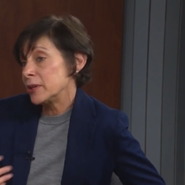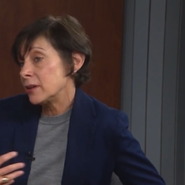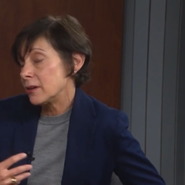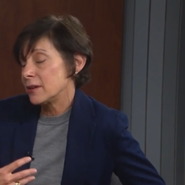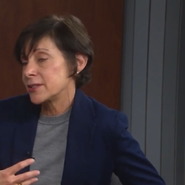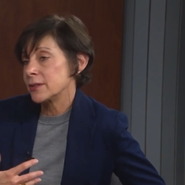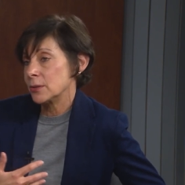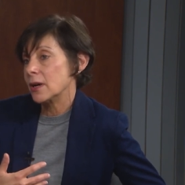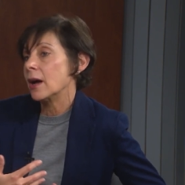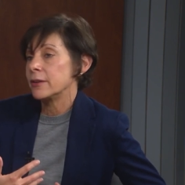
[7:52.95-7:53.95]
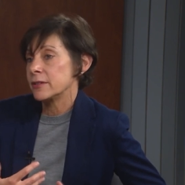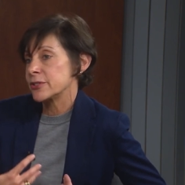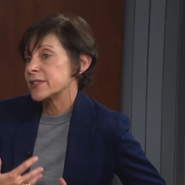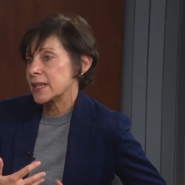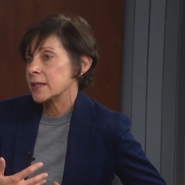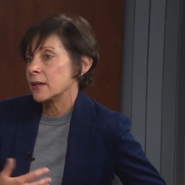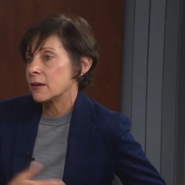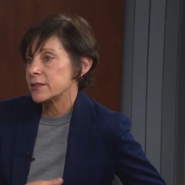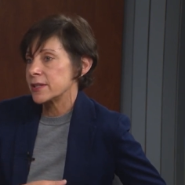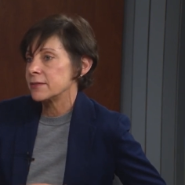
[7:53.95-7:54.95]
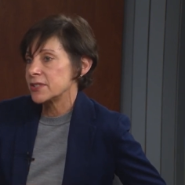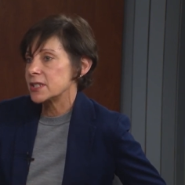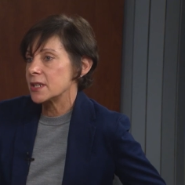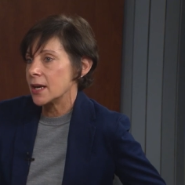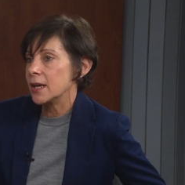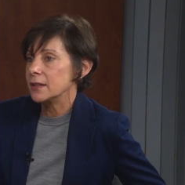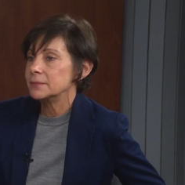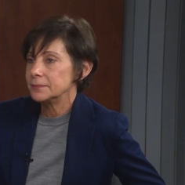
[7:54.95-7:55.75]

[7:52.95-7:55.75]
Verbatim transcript: but also understanding ourselves today.